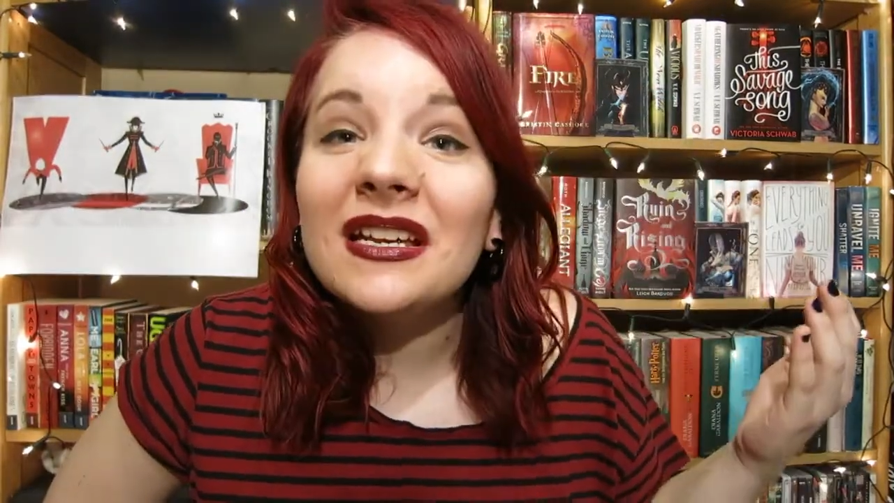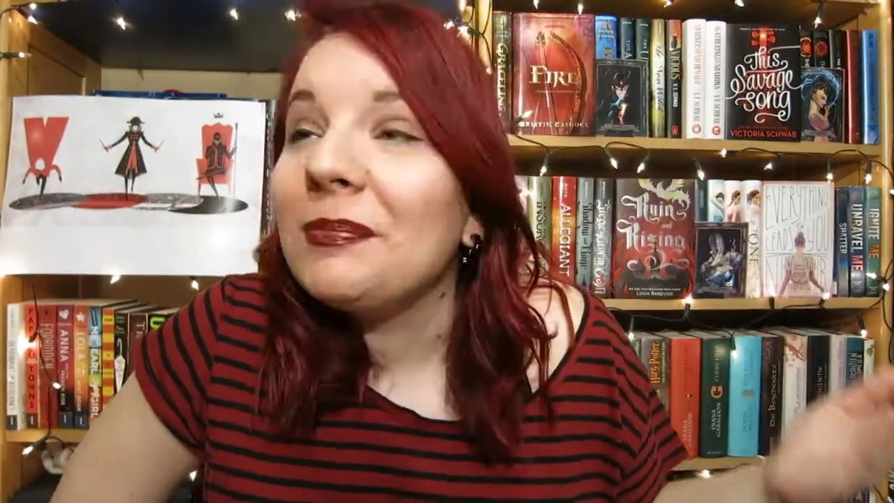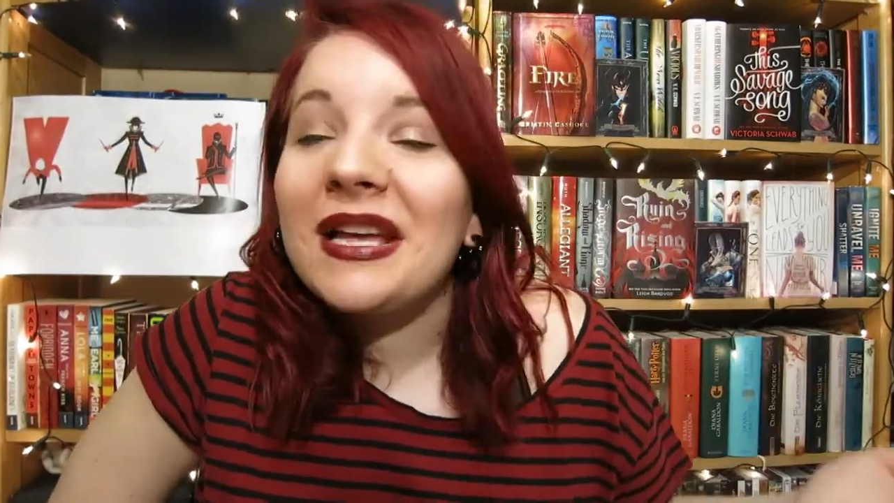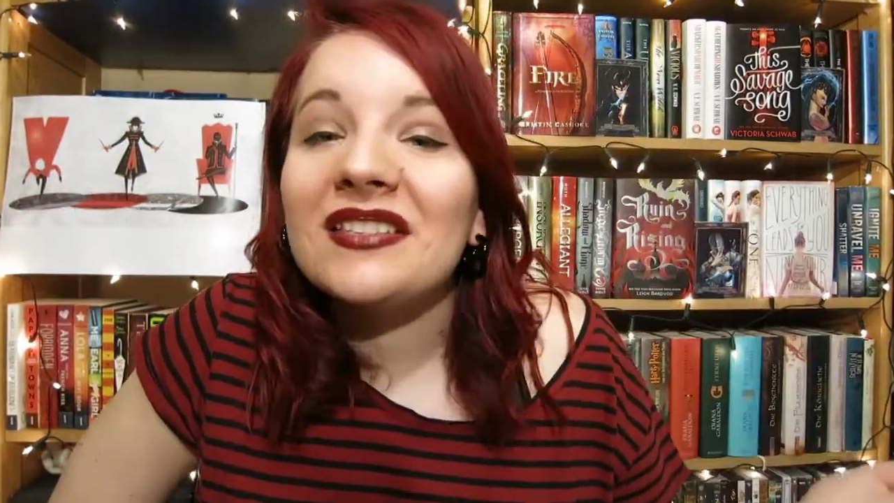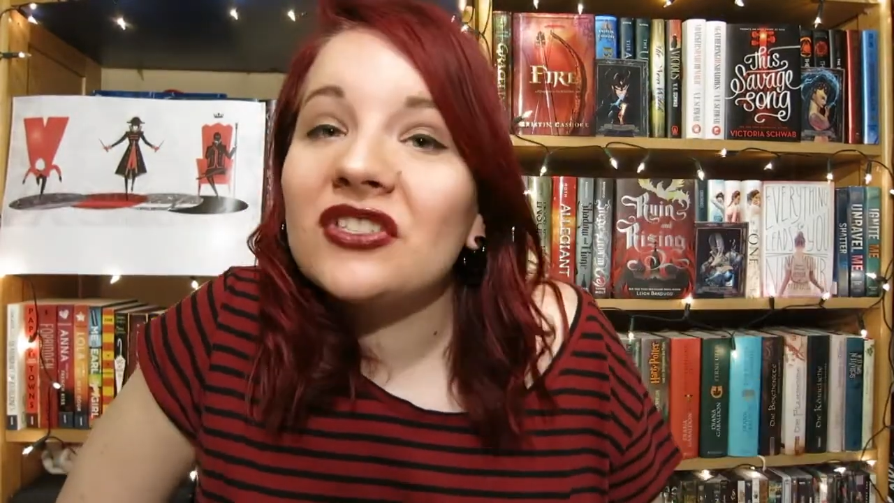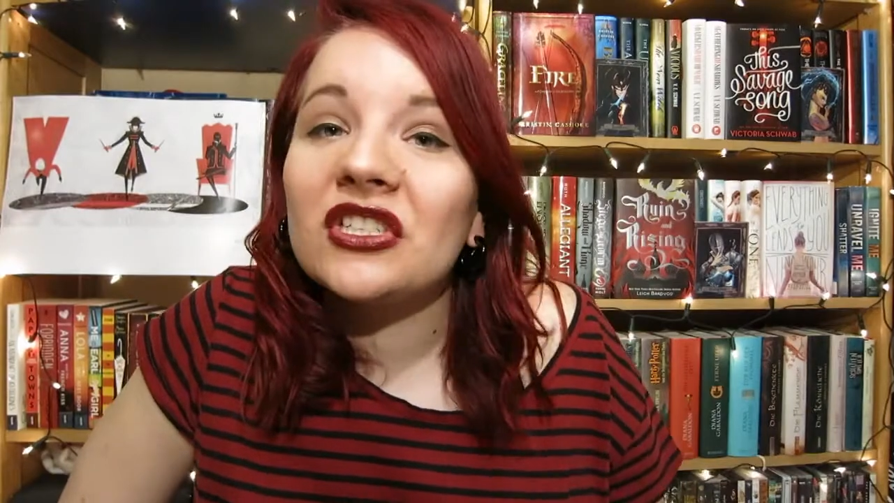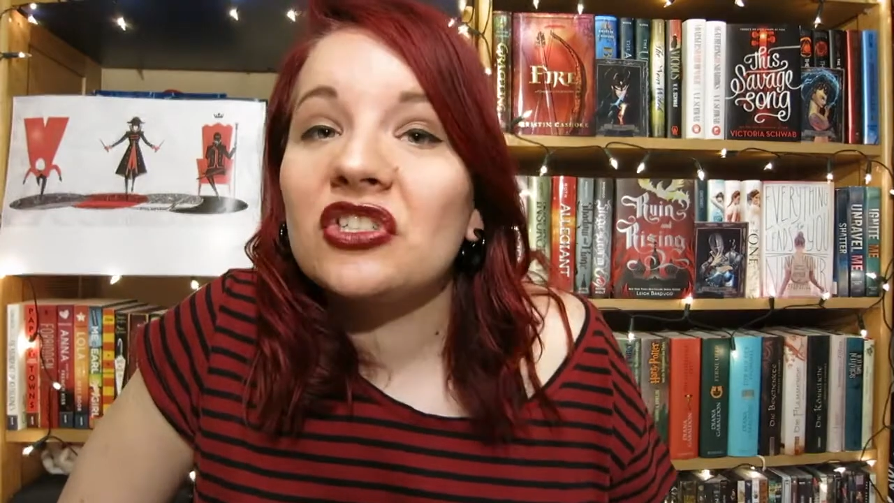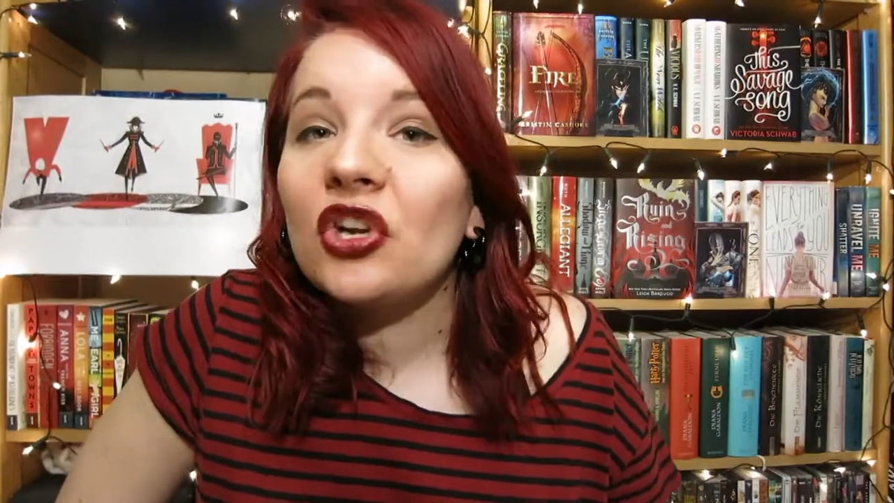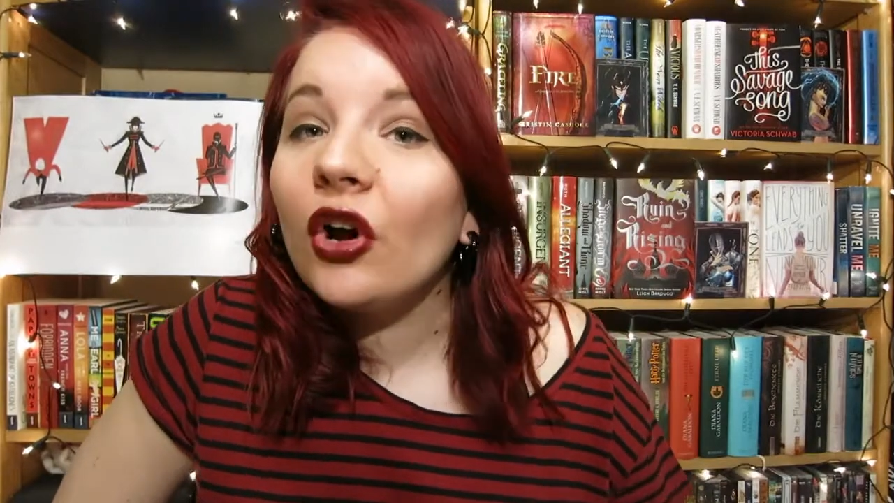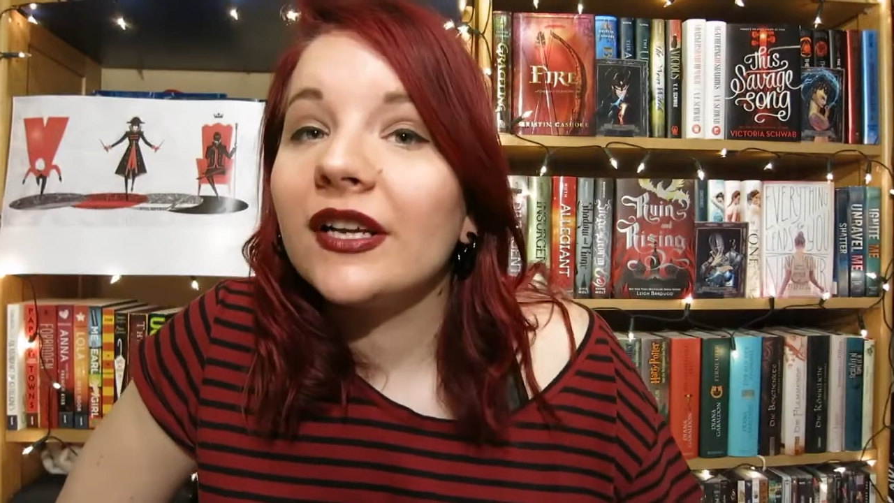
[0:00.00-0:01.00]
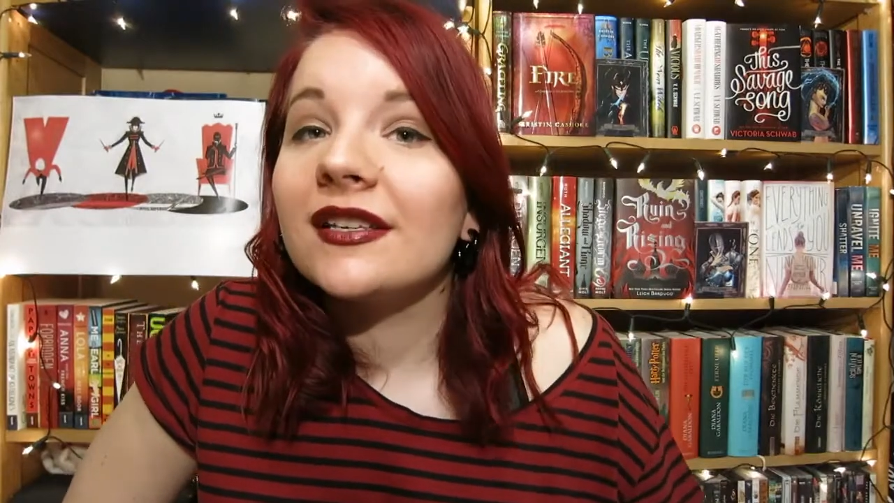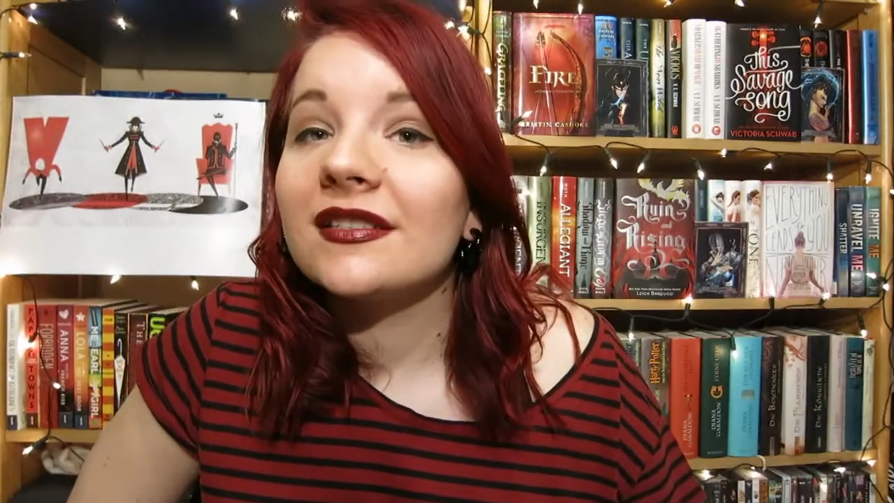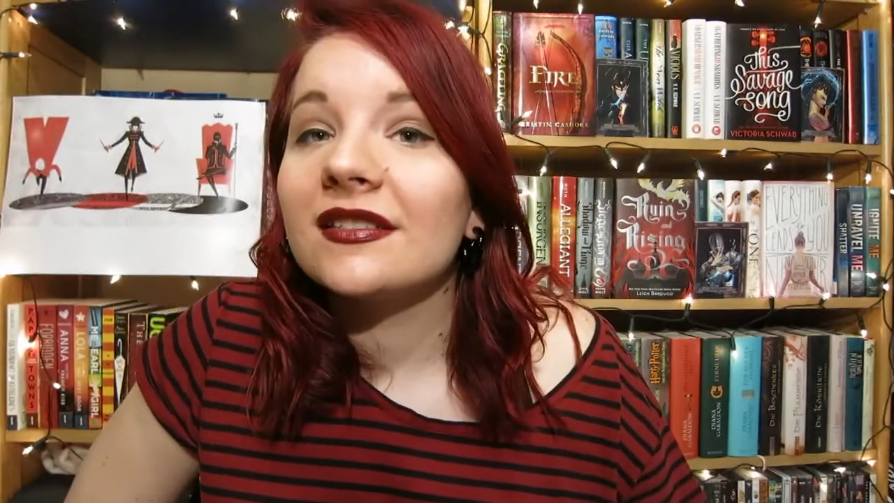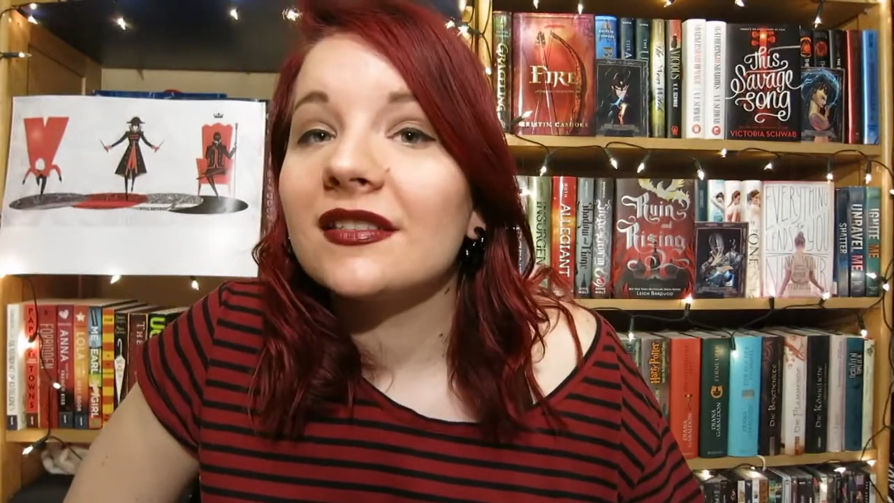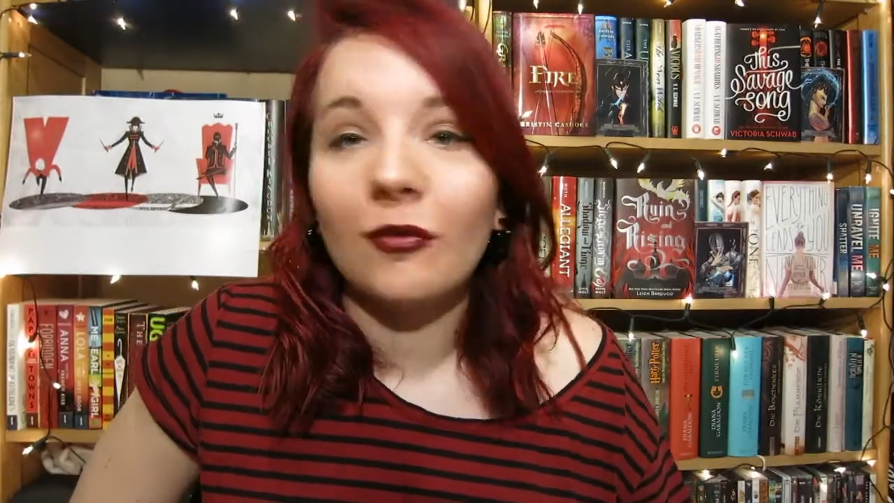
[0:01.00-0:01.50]
the best
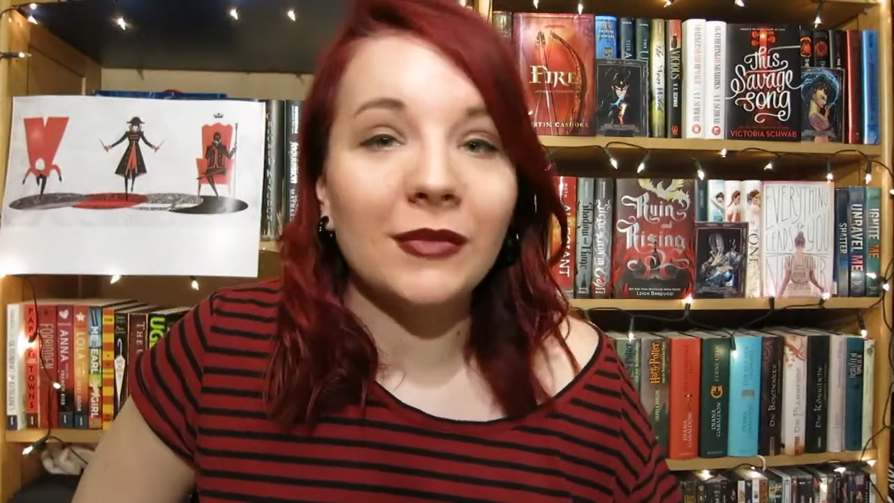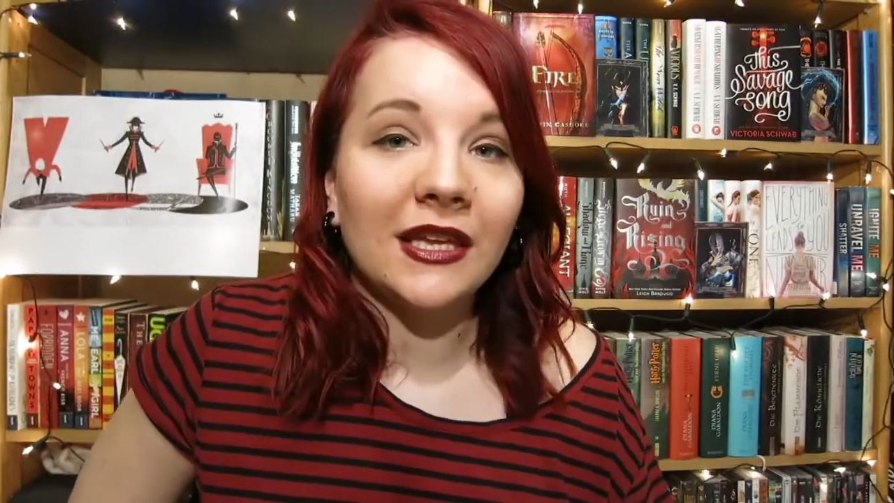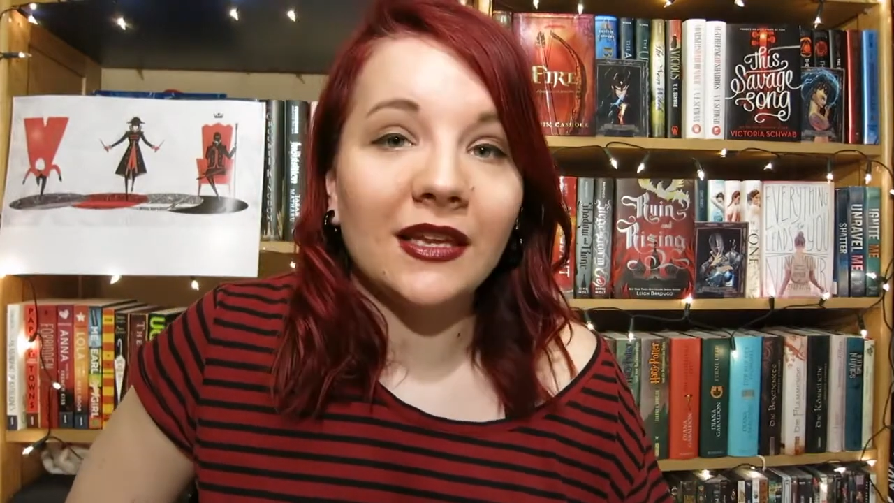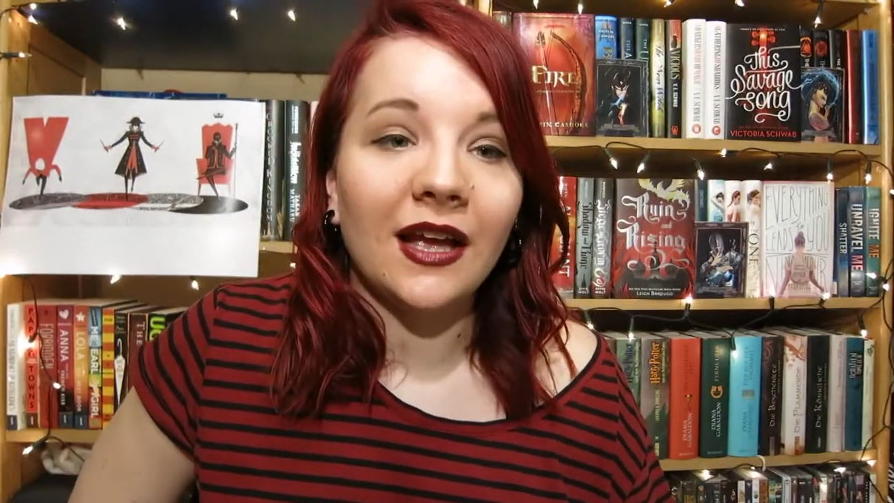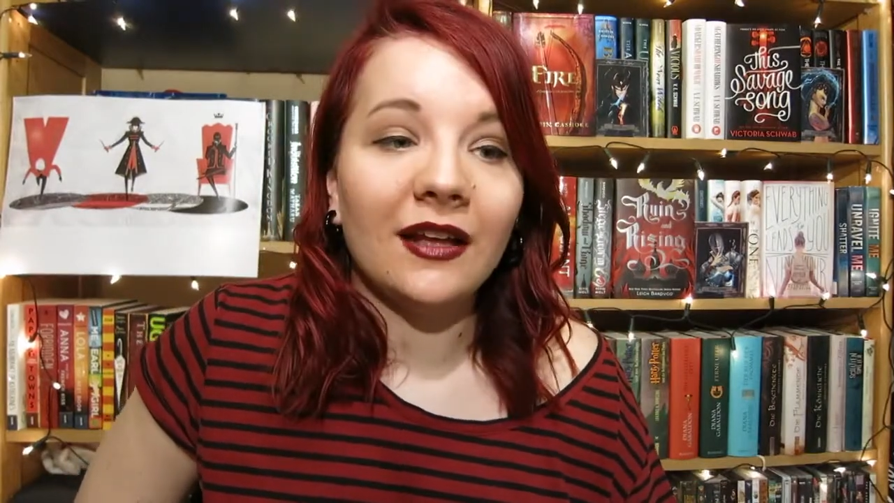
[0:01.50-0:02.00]
choice for me.